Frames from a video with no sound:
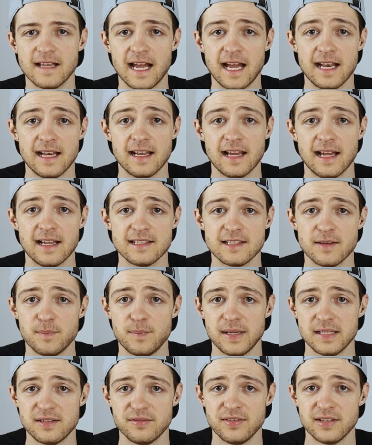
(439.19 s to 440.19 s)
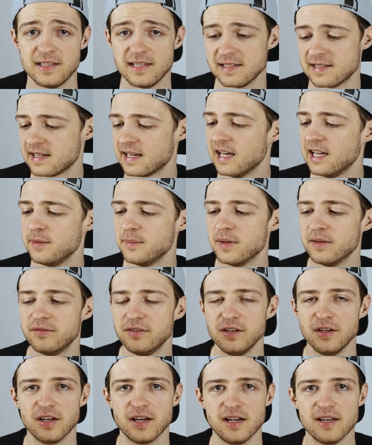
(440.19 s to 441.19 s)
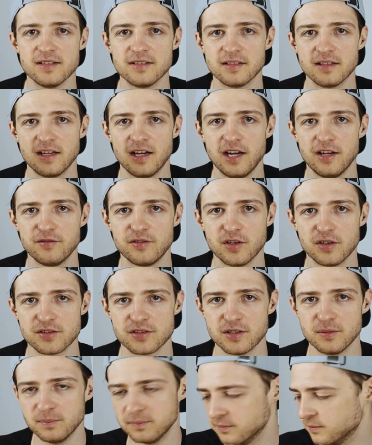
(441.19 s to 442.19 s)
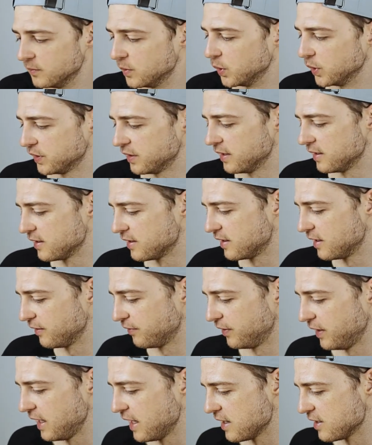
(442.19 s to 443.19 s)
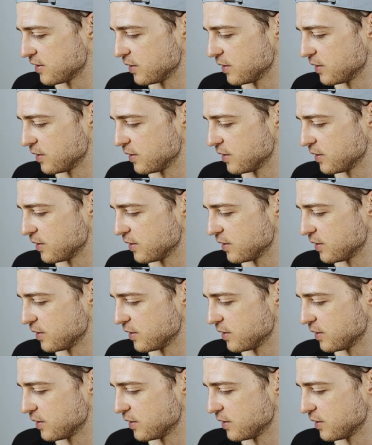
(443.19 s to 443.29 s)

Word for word: And as a bit of a disclaimer for you guys, I've got some Maurten stuff here.